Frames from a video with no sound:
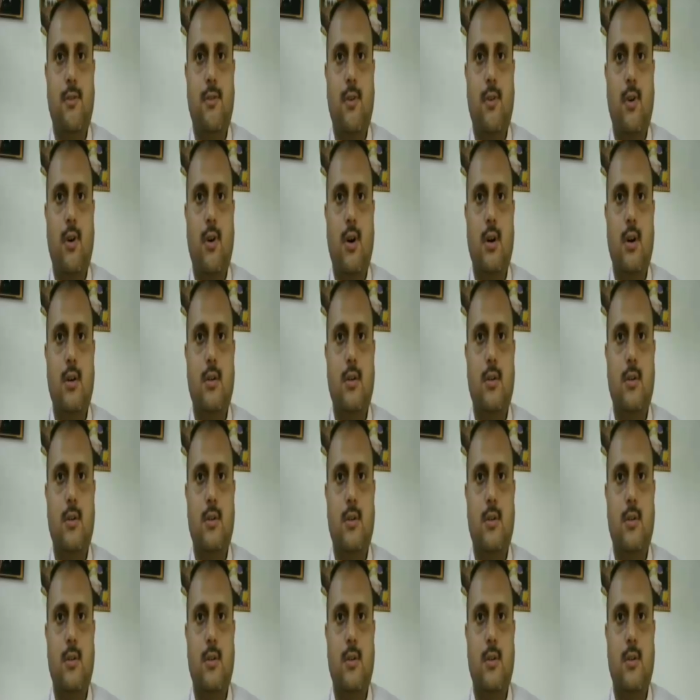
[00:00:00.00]
for
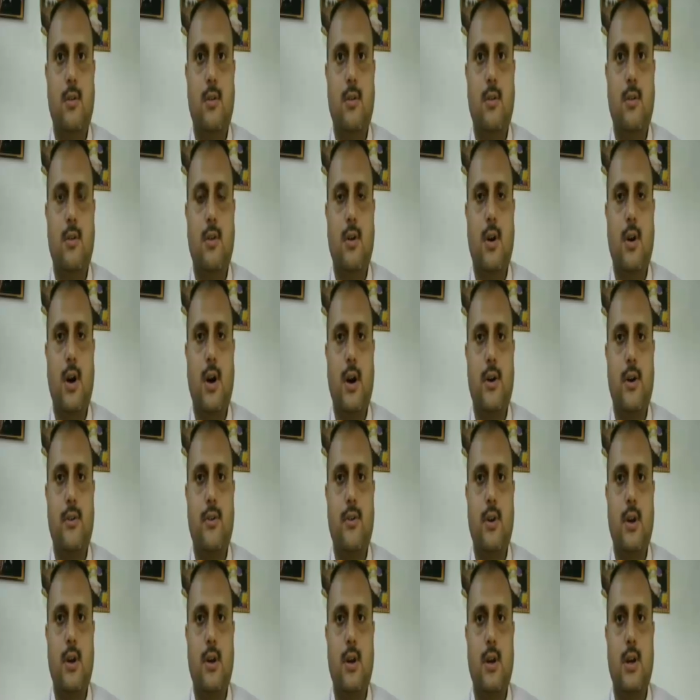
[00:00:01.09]

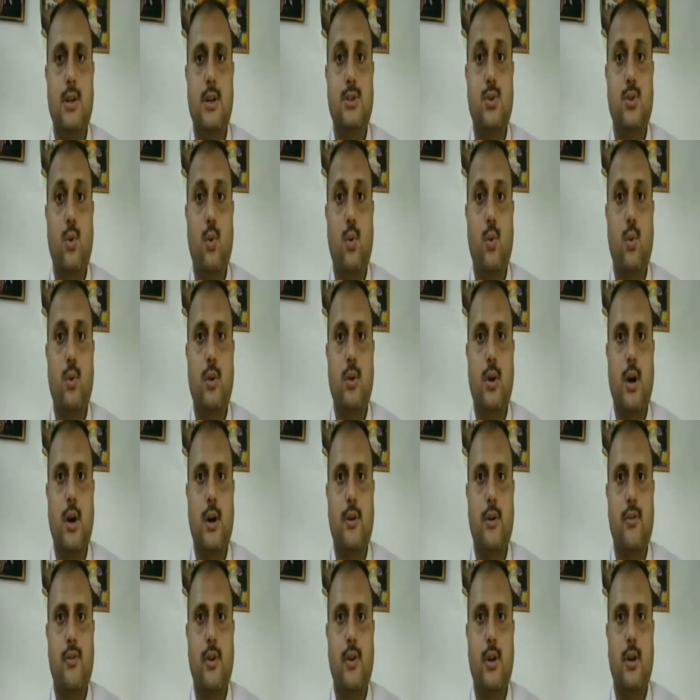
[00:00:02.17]
country, his own
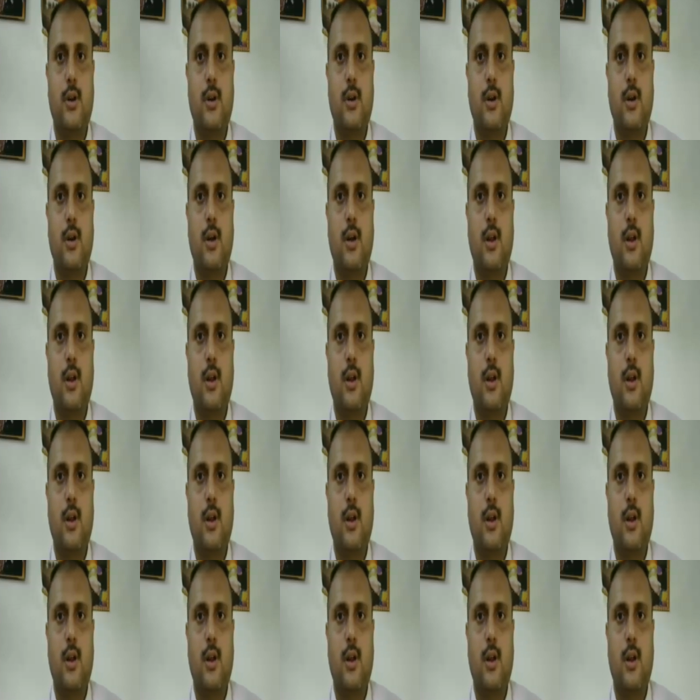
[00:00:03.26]
country.